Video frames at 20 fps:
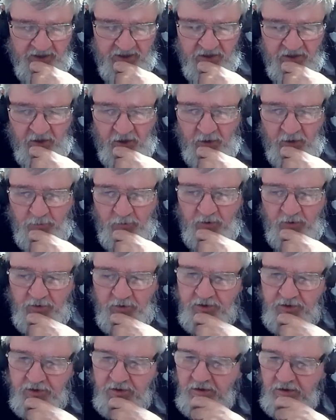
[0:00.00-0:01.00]
It's
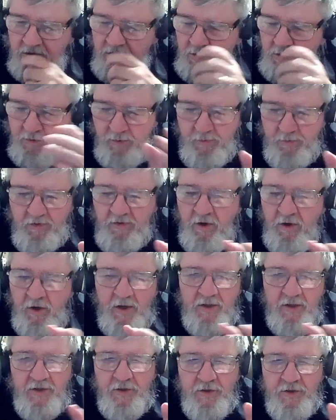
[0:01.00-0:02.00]
almost a stream of
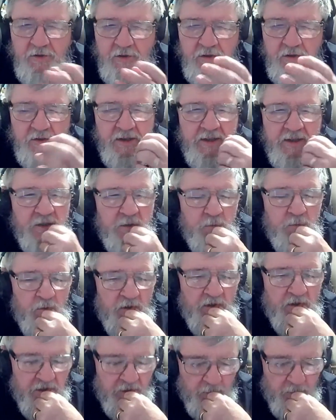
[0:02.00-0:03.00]
consciousness thing, as
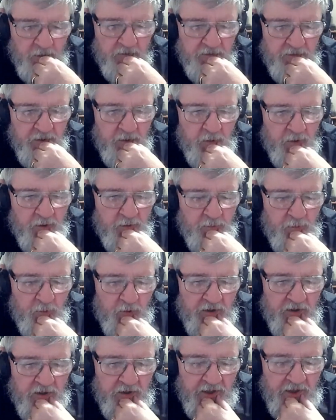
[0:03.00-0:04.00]
one of the reviewers
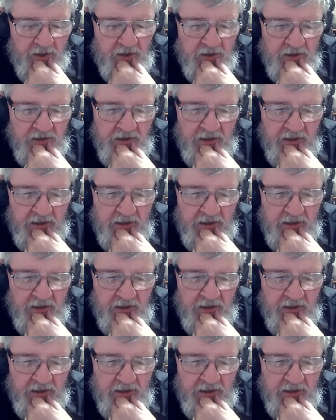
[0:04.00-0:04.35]
pointed out.